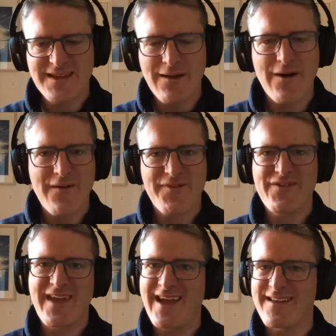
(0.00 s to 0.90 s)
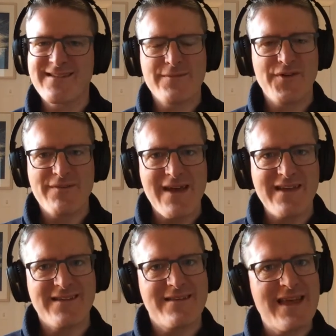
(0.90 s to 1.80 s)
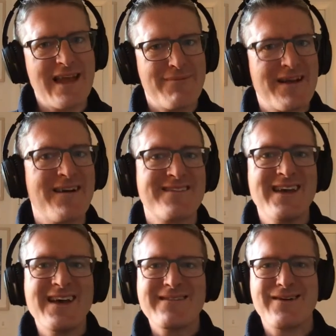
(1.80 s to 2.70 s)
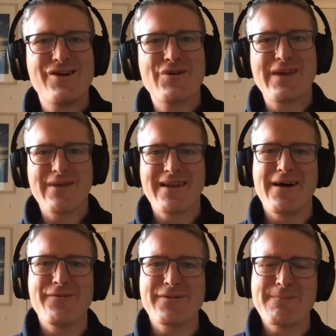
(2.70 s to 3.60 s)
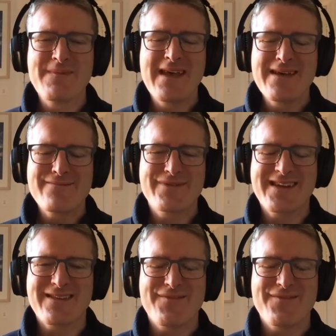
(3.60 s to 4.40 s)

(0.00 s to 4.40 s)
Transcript: off the scale. It's the most amazing thing because not only will it often predict the